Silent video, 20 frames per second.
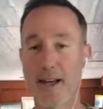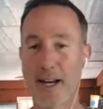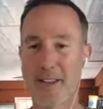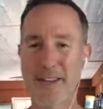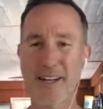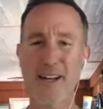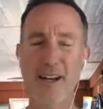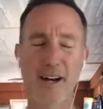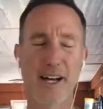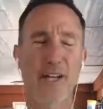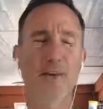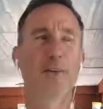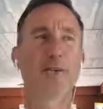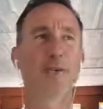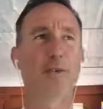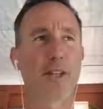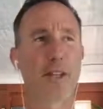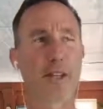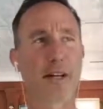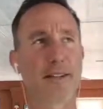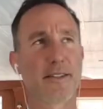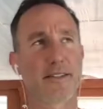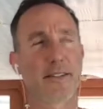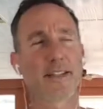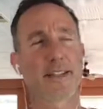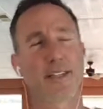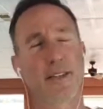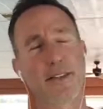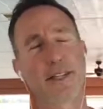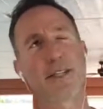I think Honey was only in the United
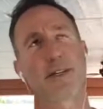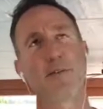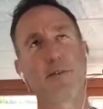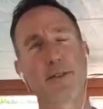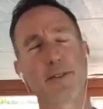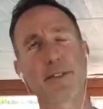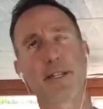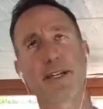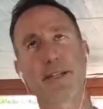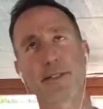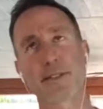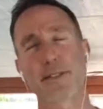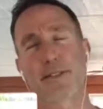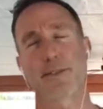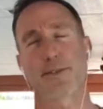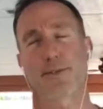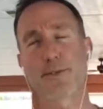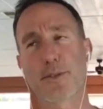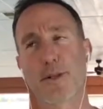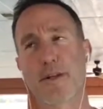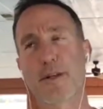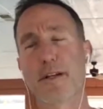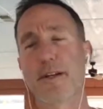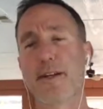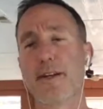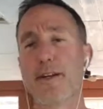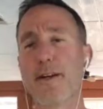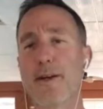States. I think it was actually, so sorry.